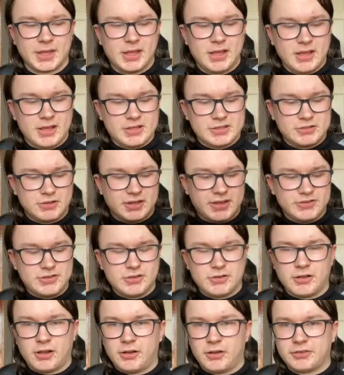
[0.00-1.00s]
So it gives
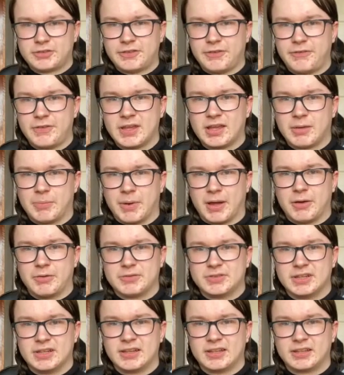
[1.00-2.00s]
you a lot to think
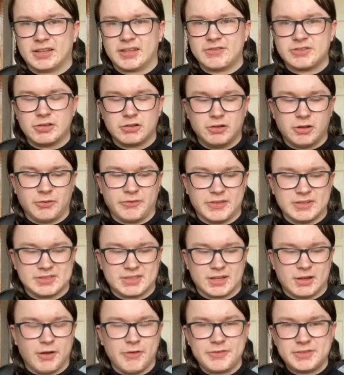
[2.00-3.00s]
about, and it gives you a lot of
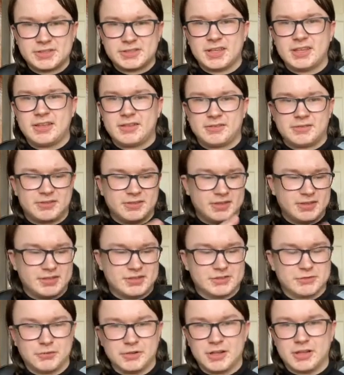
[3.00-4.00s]
insight. Obviously, this
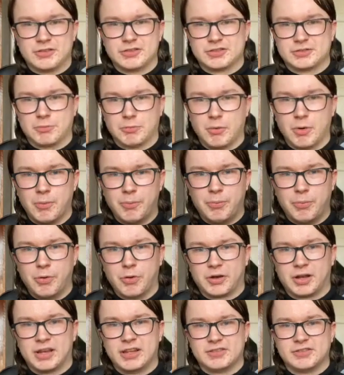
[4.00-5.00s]
is only just one
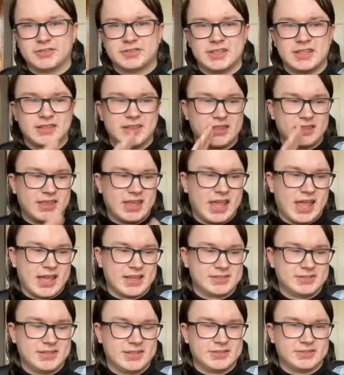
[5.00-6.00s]
book, and it's obviously the
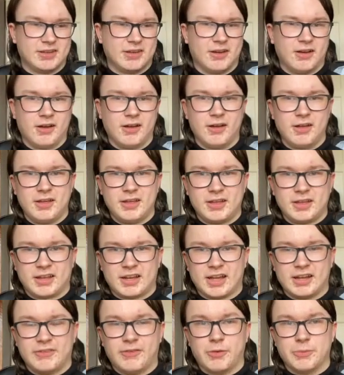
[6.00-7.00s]
essays are
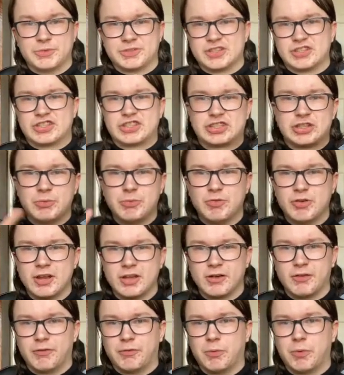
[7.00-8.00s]
kind of almost a summary
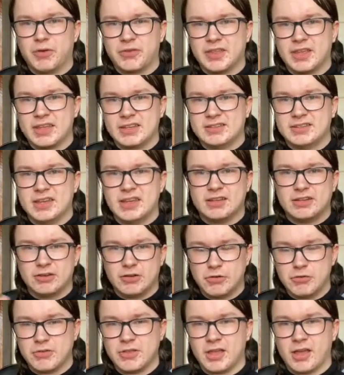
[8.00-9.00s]
of what they did and
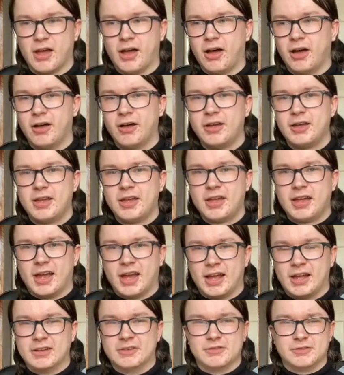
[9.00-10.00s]
who they are.
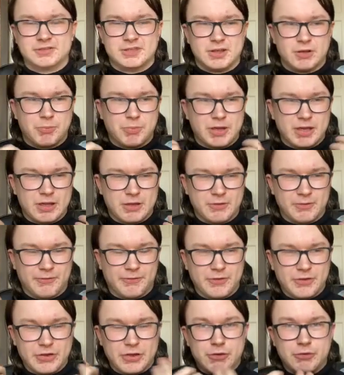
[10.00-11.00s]
And obviously it'd be
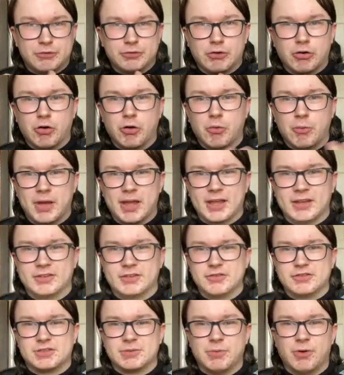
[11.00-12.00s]
for you to go away and
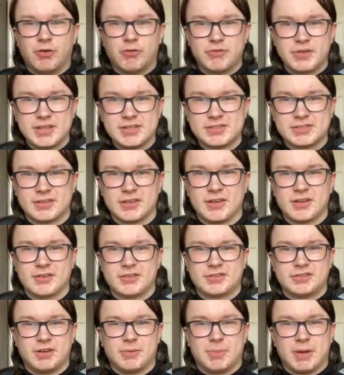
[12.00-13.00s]
do some more
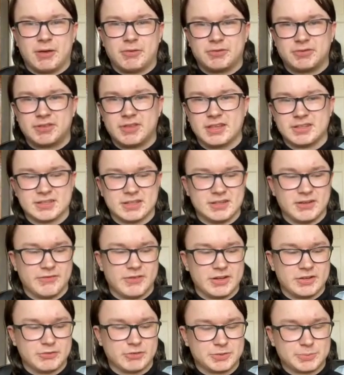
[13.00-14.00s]
research about these
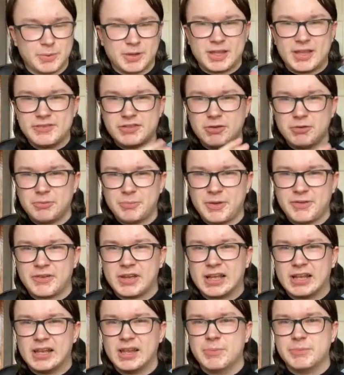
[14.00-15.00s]
individuals. But it gives you a bit of a
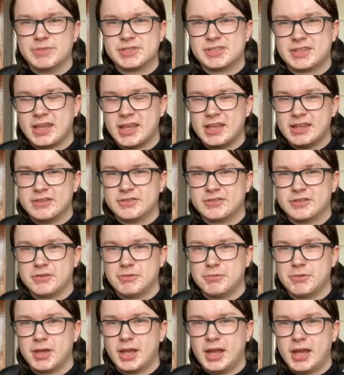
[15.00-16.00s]
glimpse
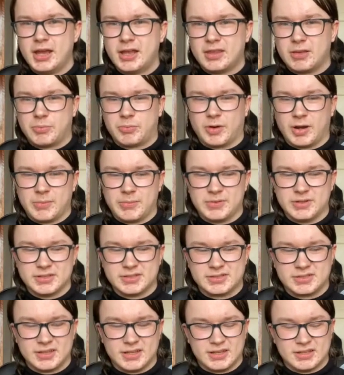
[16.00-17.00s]
into the Prime
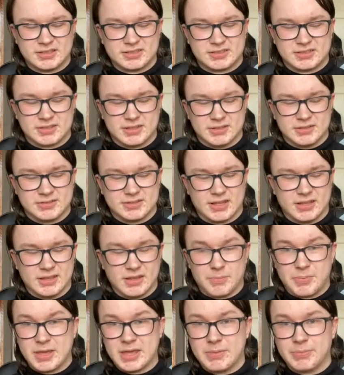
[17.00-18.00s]
Ministers and
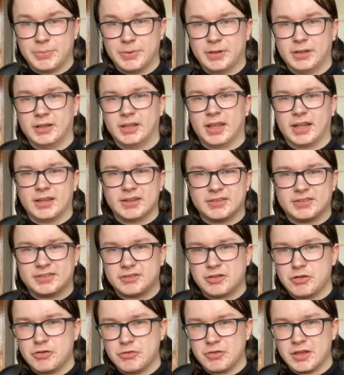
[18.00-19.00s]
the people and
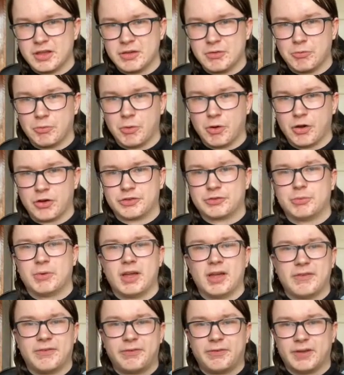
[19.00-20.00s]
who they worked
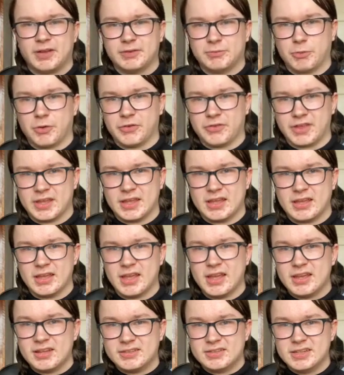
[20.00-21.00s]
with and what they
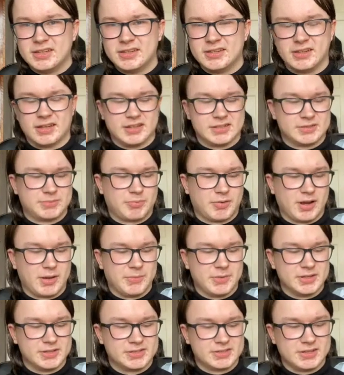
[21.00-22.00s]
did as Prime
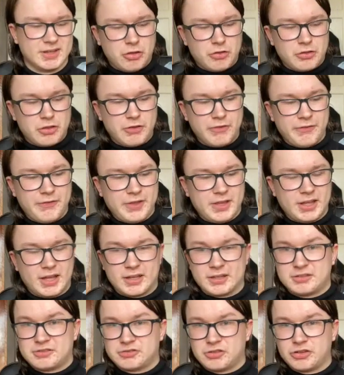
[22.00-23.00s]
Minister. The other thing
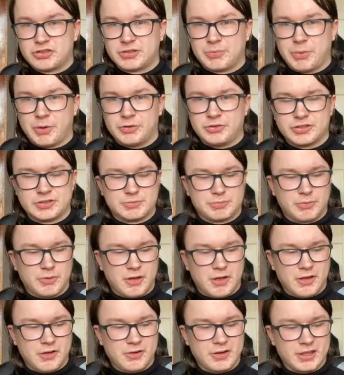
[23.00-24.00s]
I touched upon just
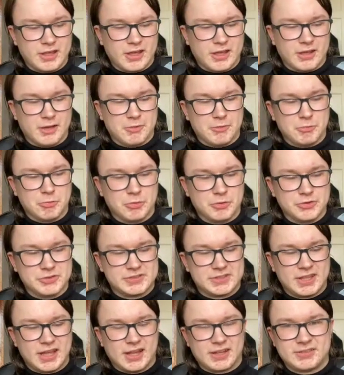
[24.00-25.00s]
earlier
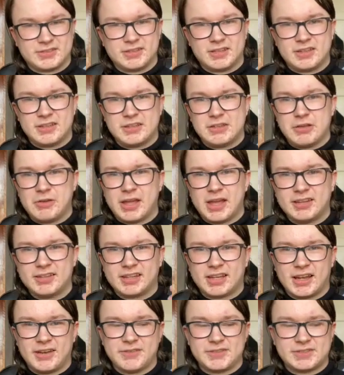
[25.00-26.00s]
was that you get to
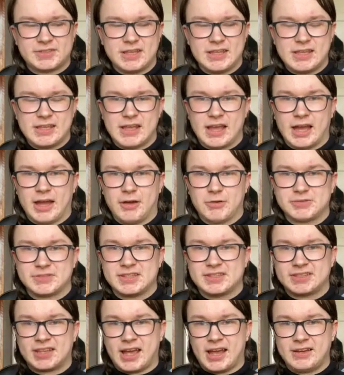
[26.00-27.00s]
kind of see how
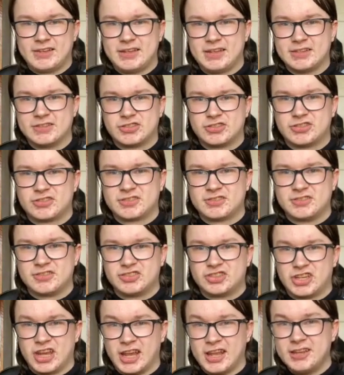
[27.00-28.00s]
society has
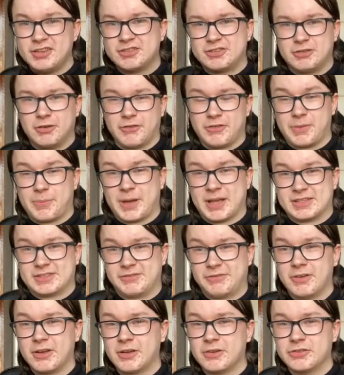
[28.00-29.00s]
changed over the past
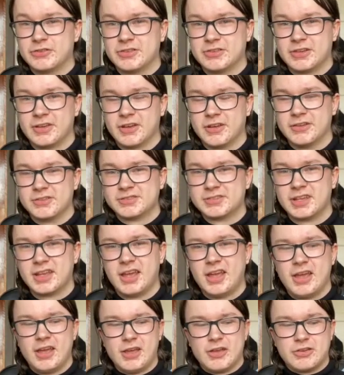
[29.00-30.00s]
300 years.
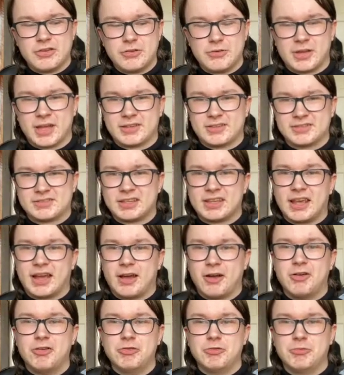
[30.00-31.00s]
You get to see
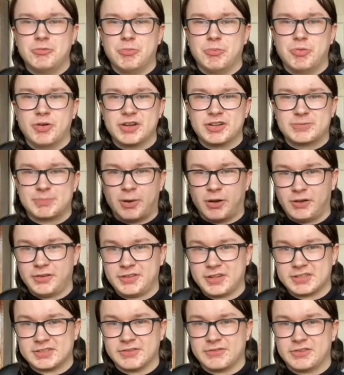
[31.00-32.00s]
how British
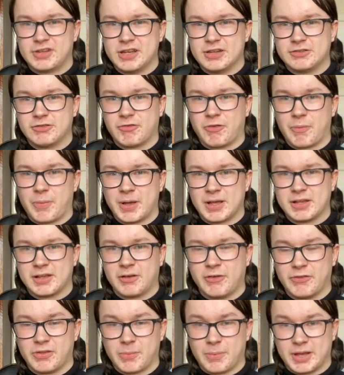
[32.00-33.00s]
politics have changed over
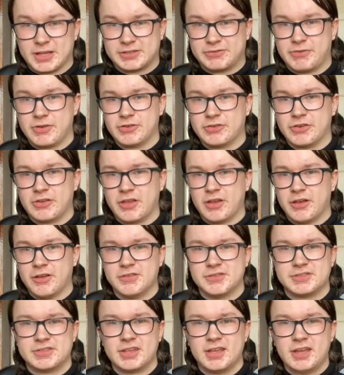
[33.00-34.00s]
the past 300 years.